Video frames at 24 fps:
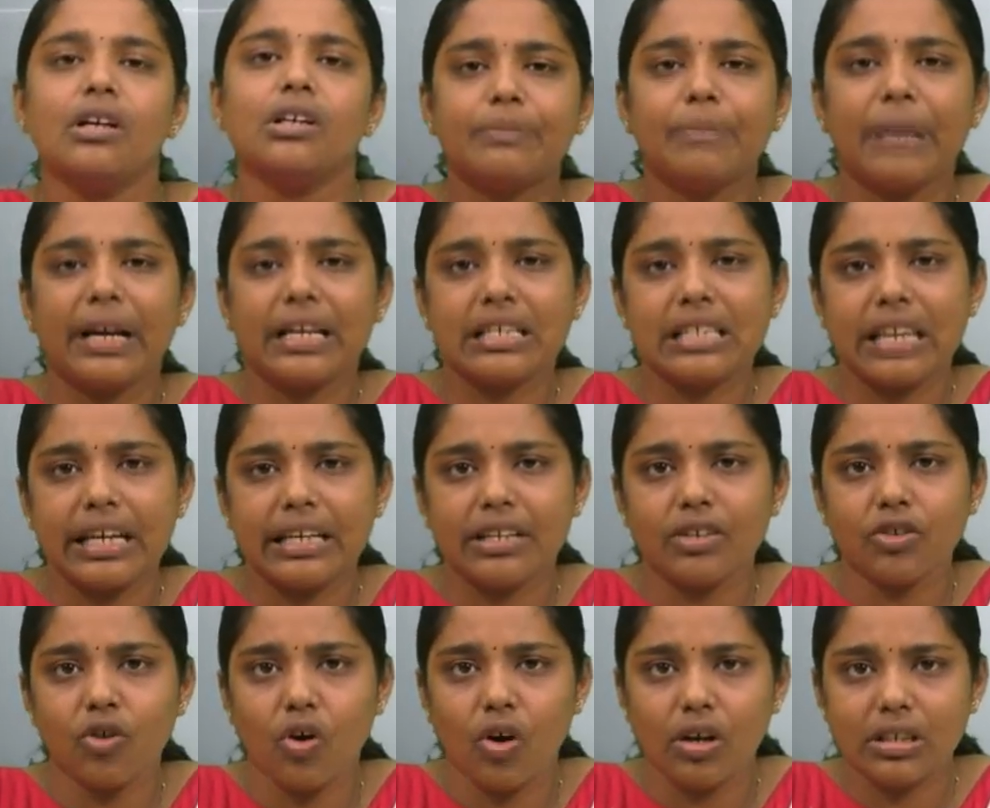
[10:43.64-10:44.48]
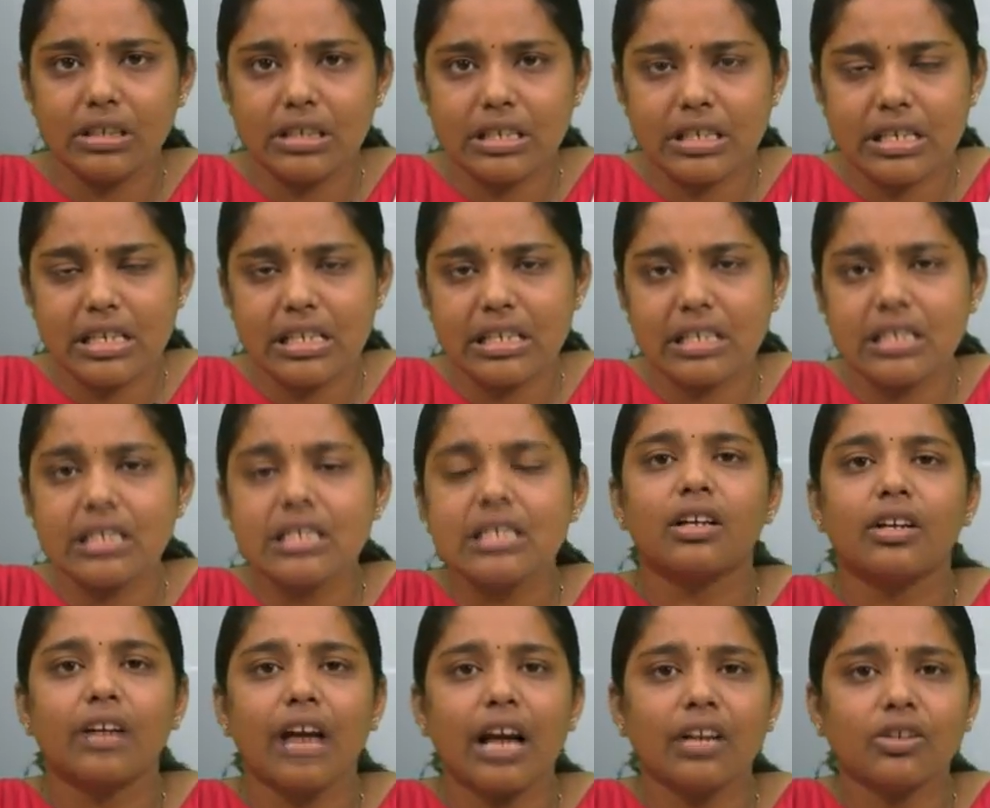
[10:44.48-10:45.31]
By citing all these reasons,
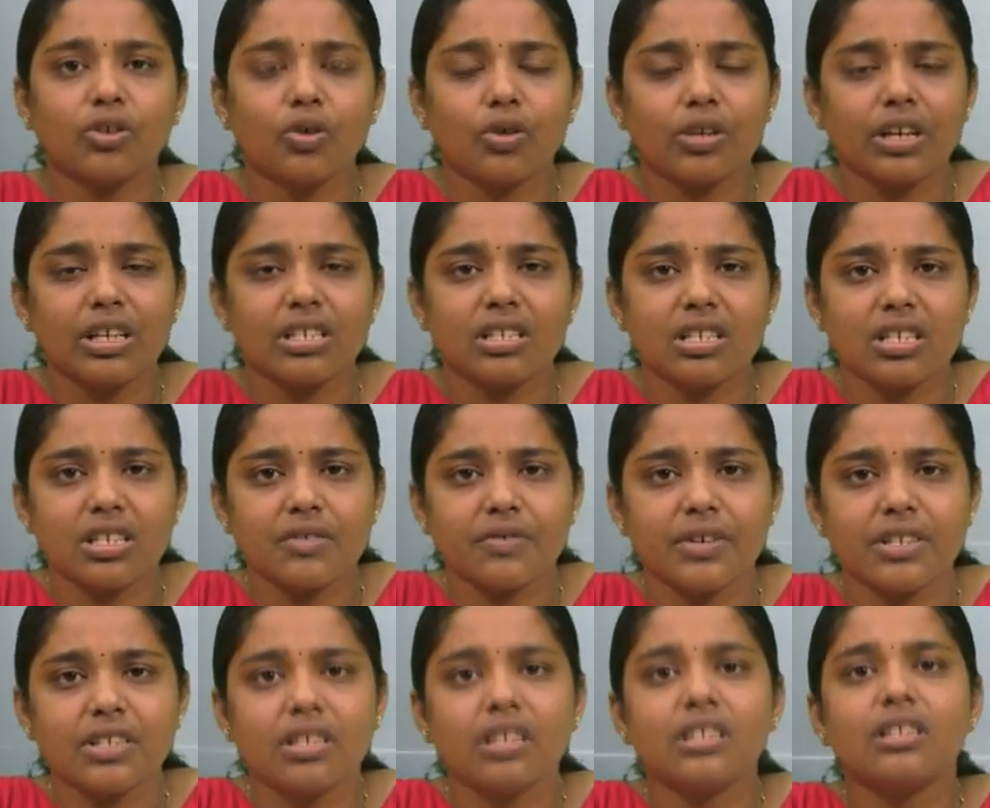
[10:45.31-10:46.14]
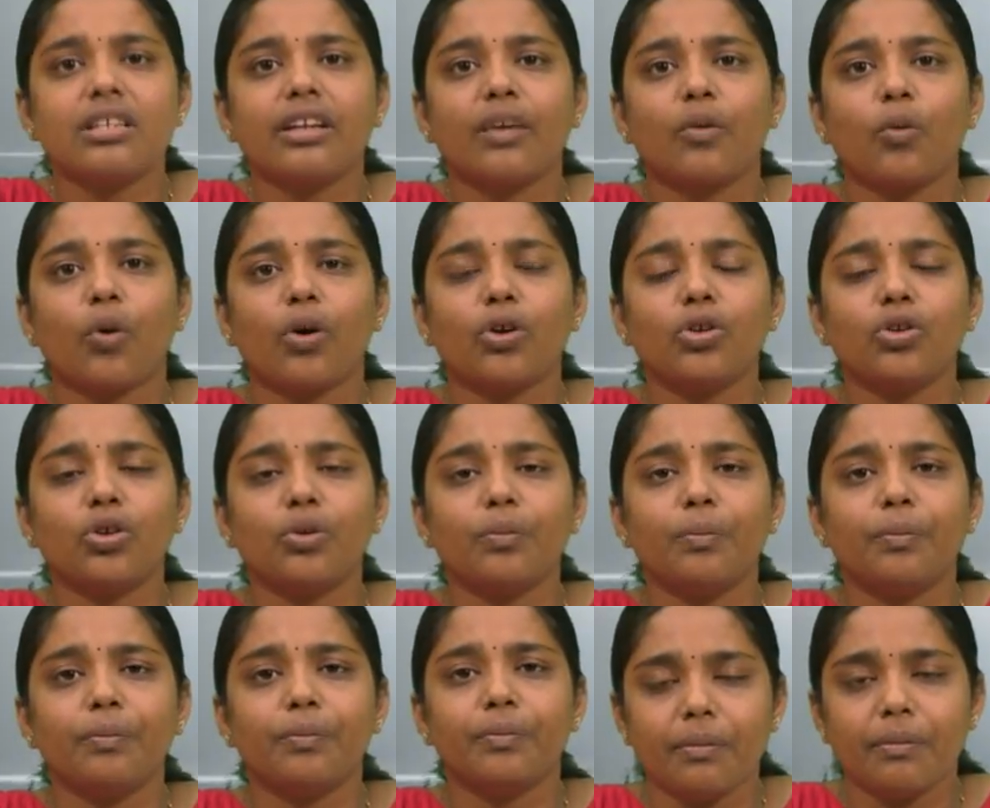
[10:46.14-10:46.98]
North Korea justifies that they want to
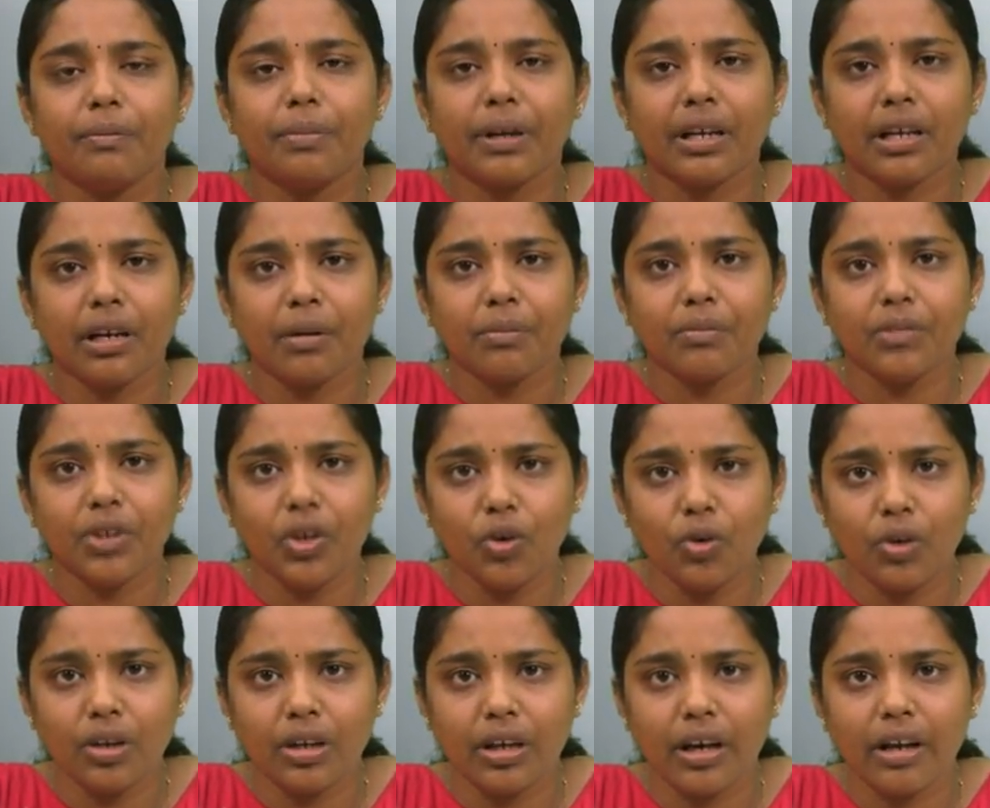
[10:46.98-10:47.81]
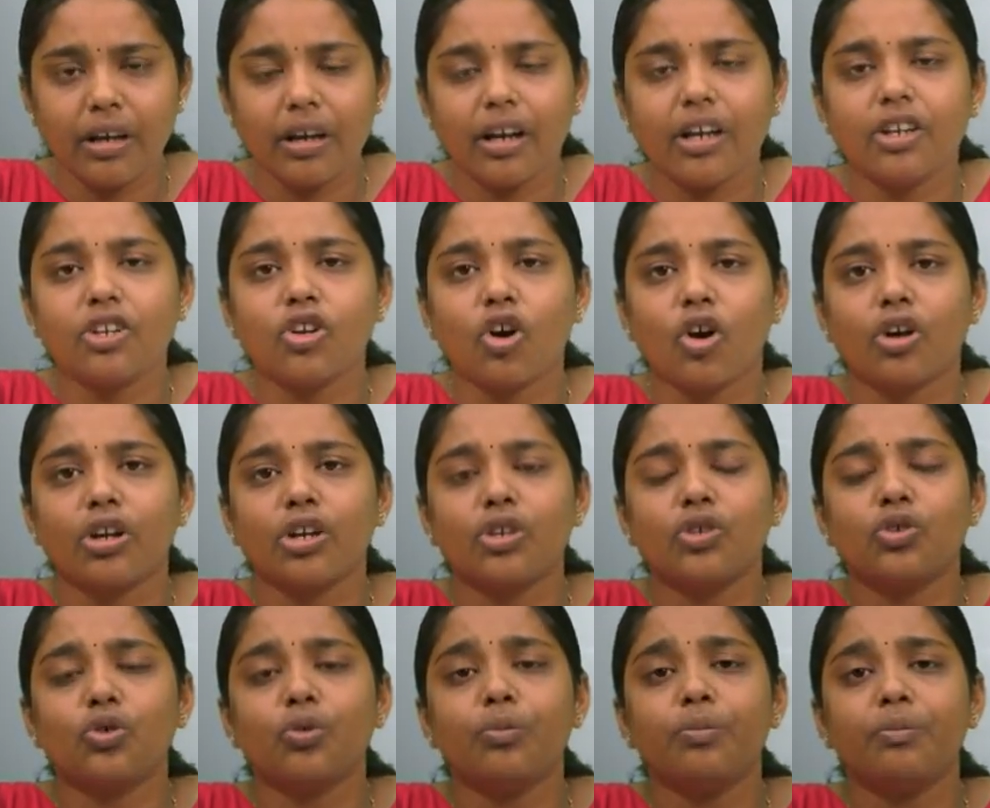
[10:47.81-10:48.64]
become nuclear in order
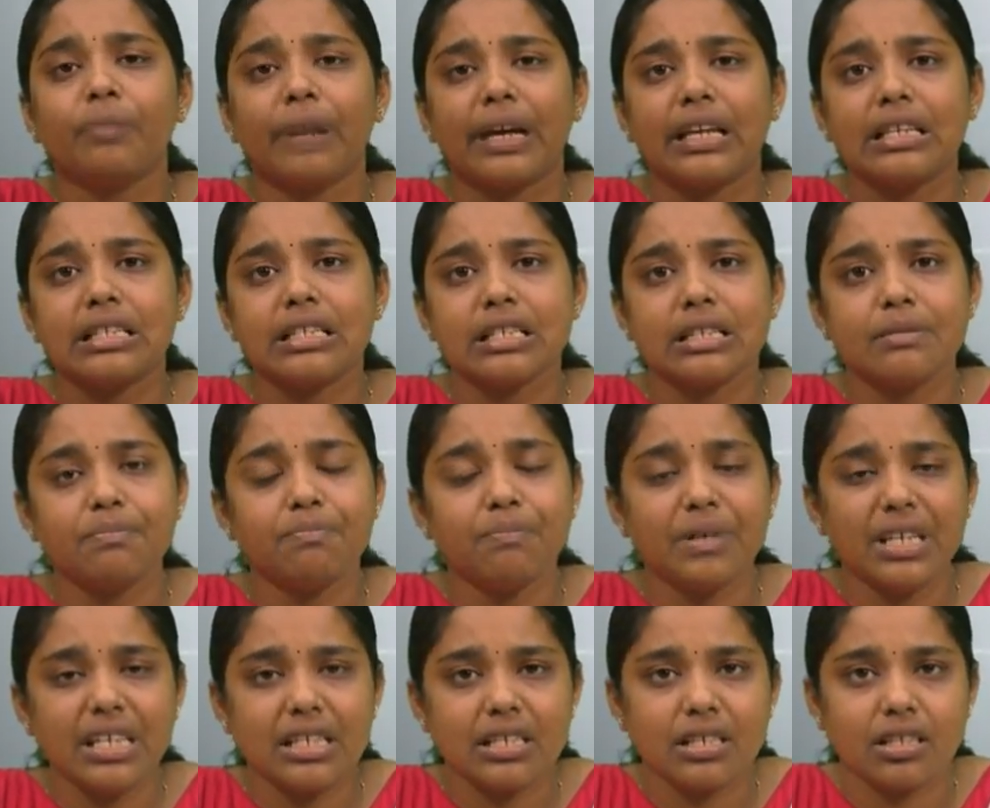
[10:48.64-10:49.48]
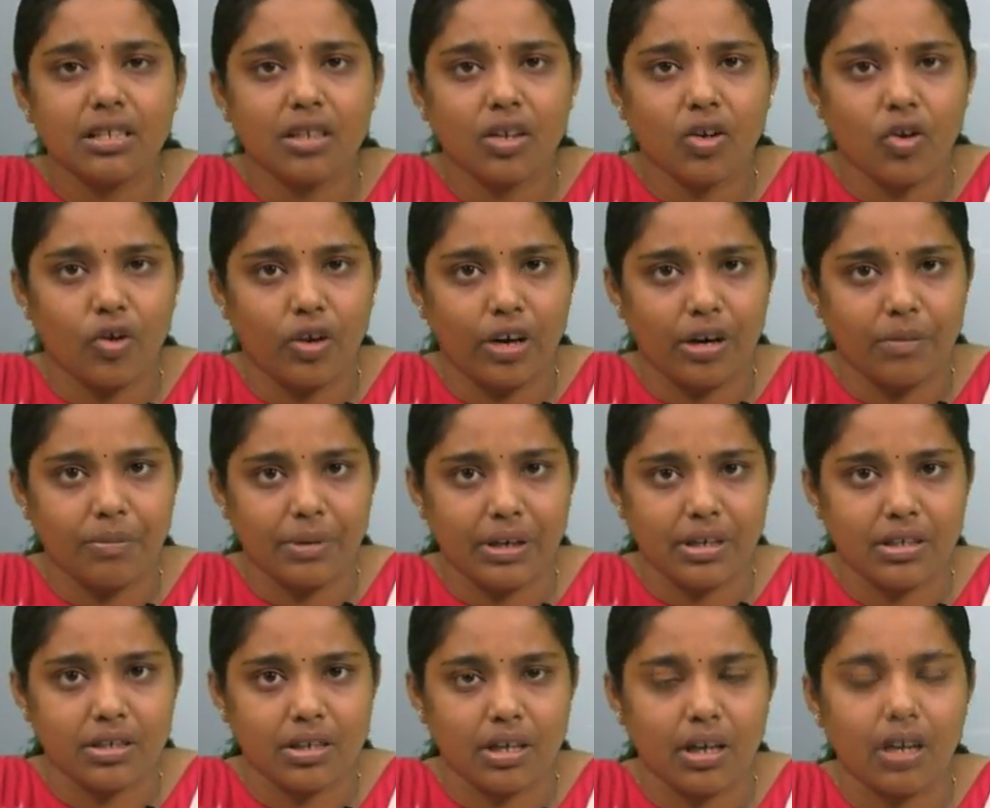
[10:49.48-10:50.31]
to maintain peace in the Korean
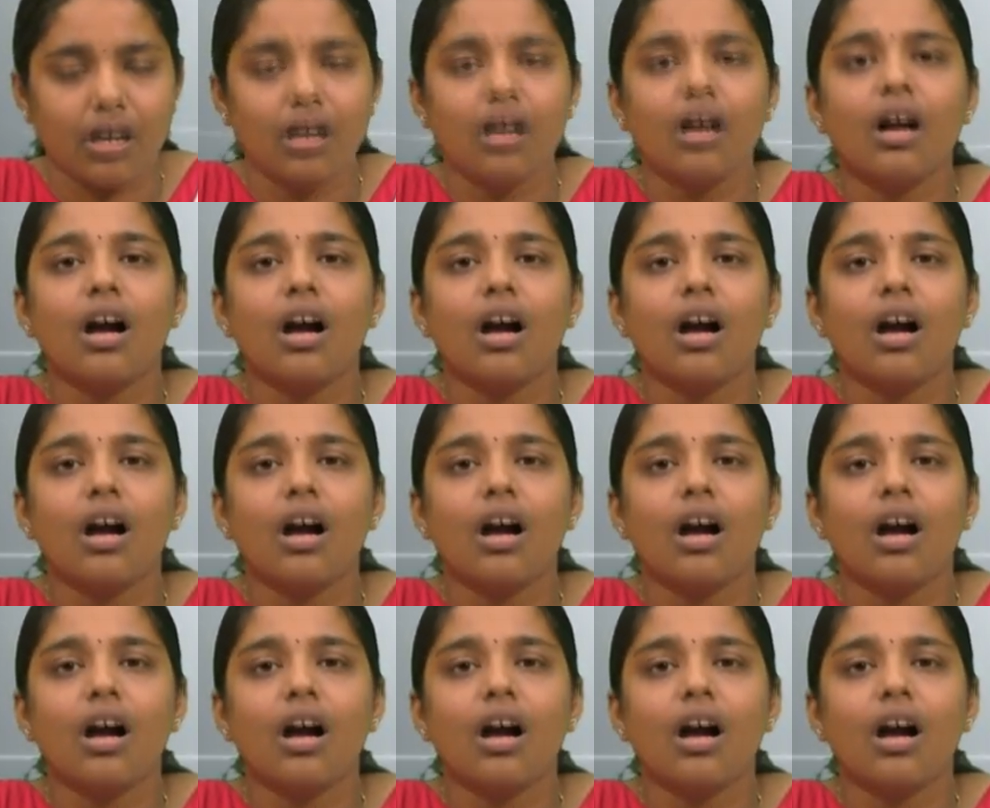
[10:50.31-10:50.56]
Peninsula.